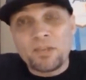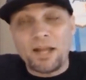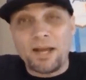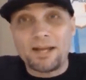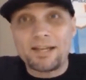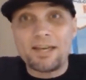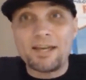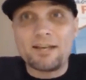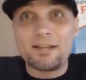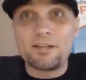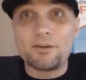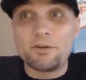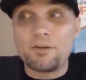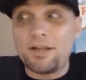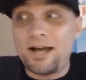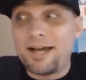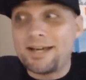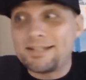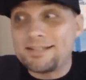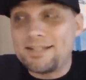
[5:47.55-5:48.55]
I got a little
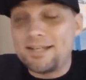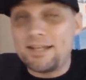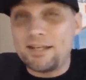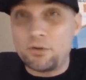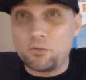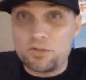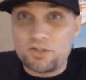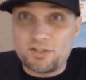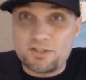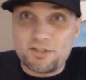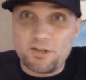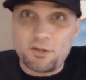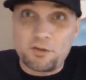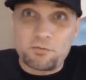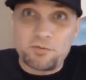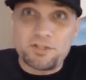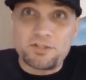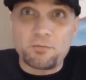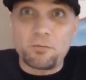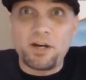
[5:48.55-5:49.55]
idea, which is another
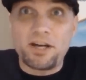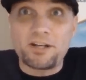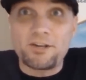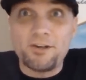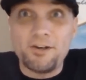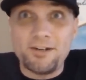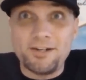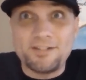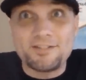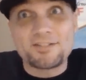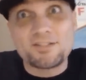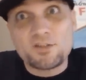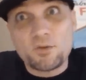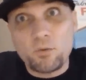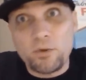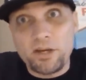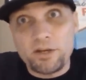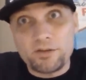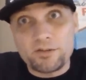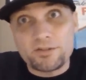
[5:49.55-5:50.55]
reason why I cut it in
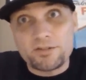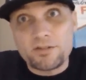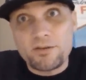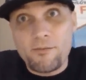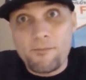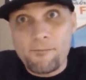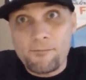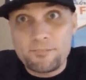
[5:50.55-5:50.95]
squares.